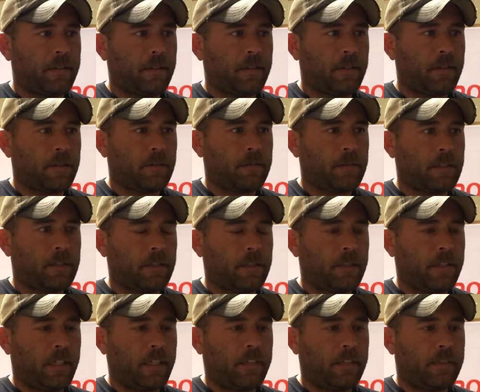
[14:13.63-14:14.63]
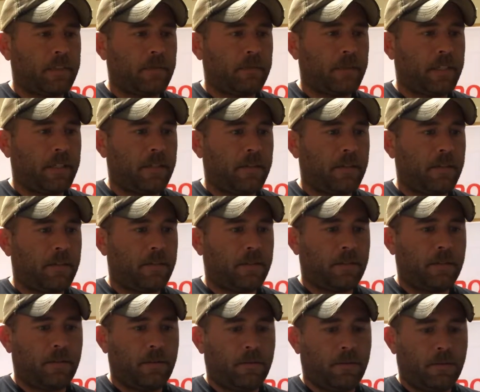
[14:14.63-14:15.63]
It's going to take some getting
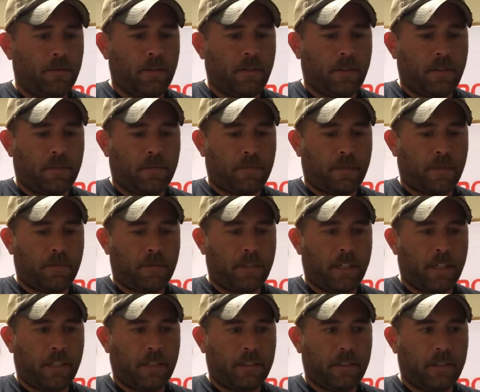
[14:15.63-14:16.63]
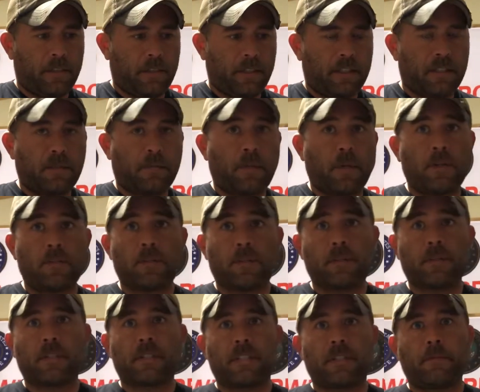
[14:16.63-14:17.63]
used to running a bolt action as opposed
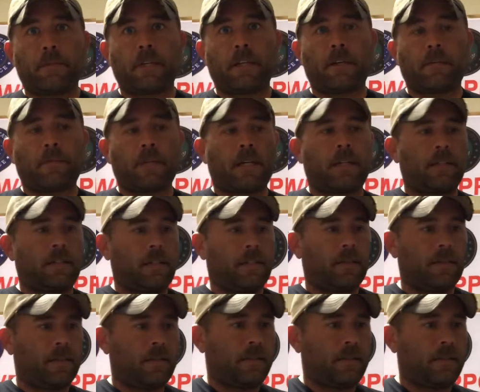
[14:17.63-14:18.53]
to a semi-automatic.